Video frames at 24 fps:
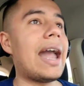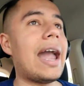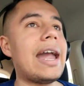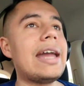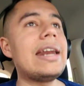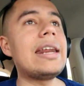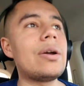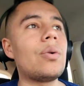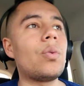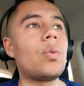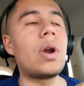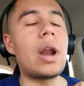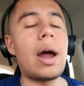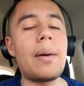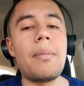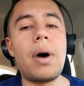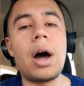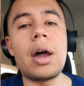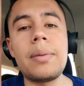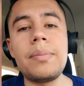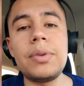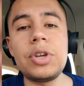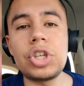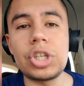hate it when I'm
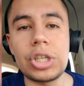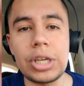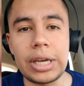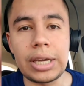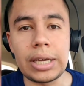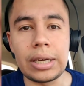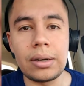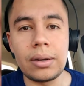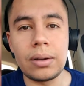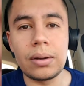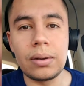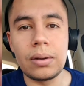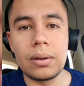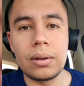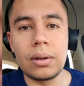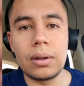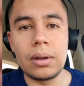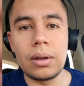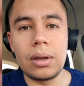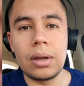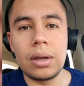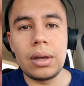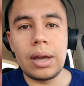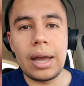on a machine
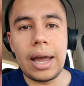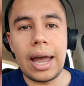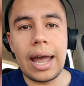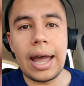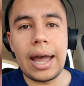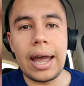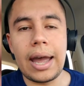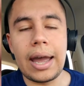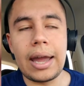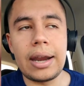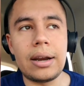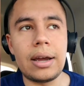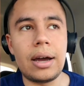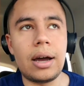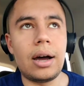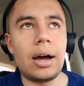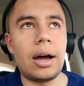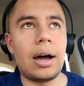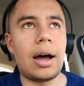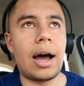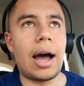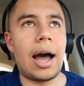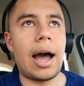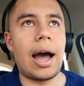and
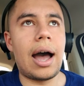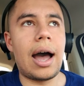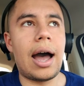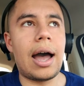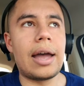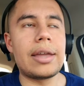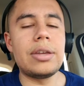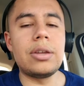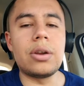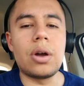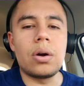you